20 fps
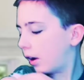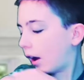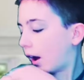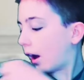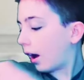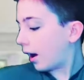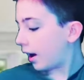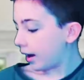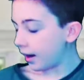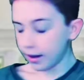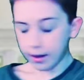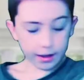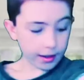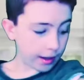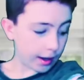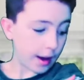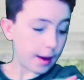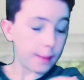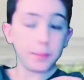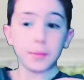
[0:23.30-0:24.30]
I
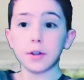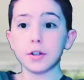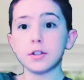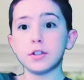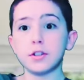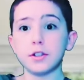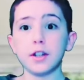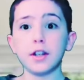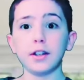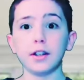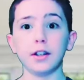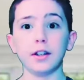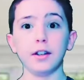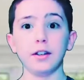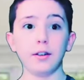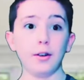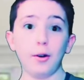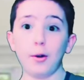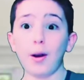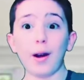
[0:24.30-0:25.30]
am your genie.
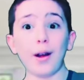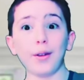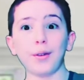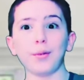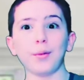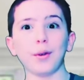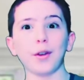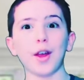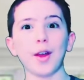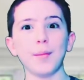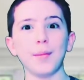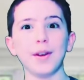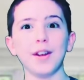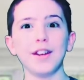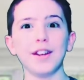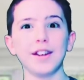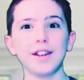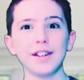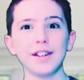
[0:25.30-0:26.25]
Who else would I be?